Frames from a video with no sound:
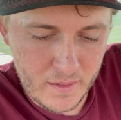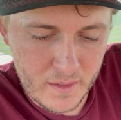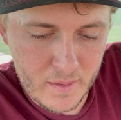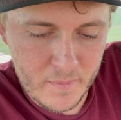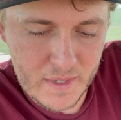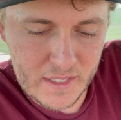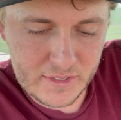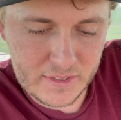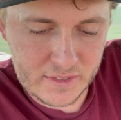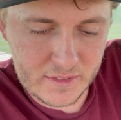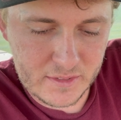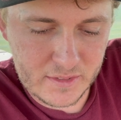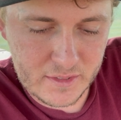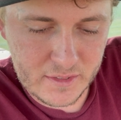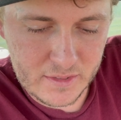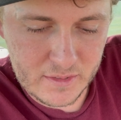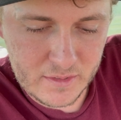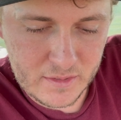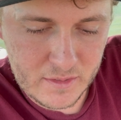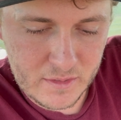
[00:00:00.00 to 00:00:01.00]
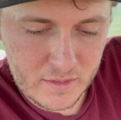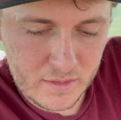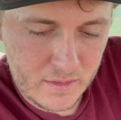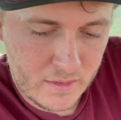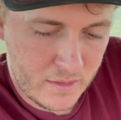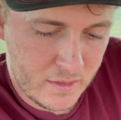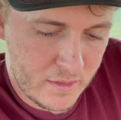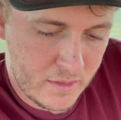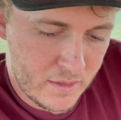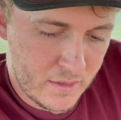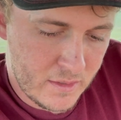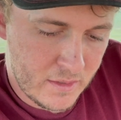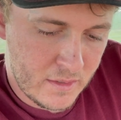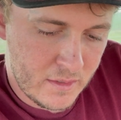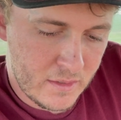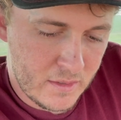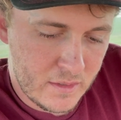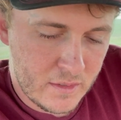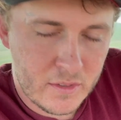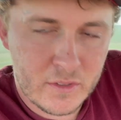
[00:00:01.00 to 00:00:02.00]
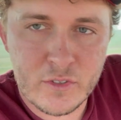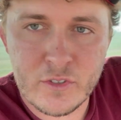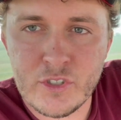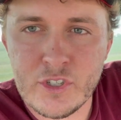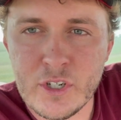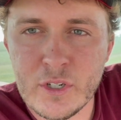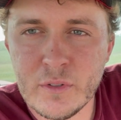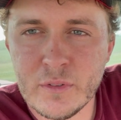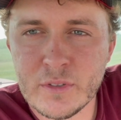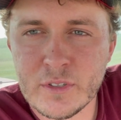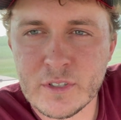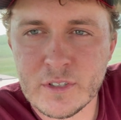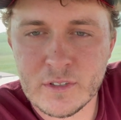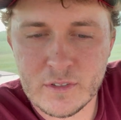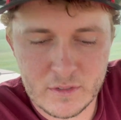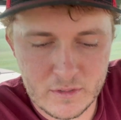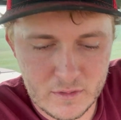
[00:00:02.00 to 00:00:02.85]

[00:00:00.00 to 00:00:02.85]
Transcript: emissions. Juice.